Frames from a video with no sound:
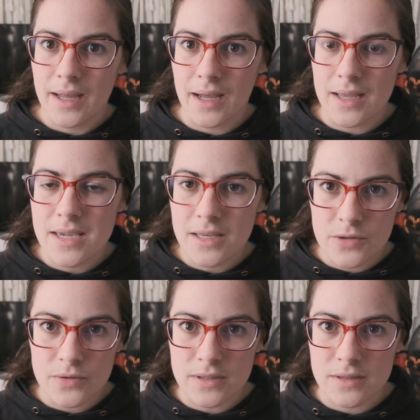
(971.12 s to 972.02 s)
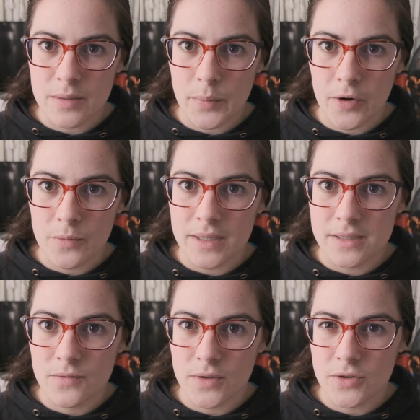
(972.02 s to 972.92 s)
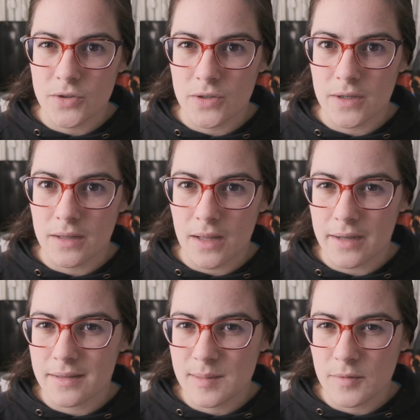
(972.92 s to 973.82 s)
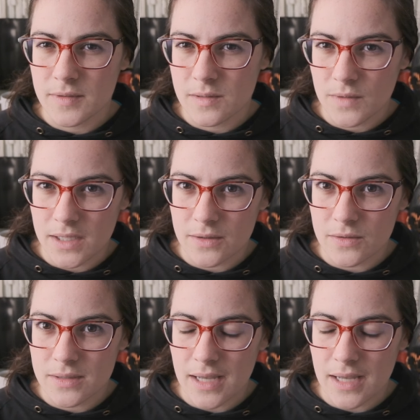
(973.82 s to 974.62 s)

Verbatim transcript: uh, he uses the ProMist filter a lot in some of his videos,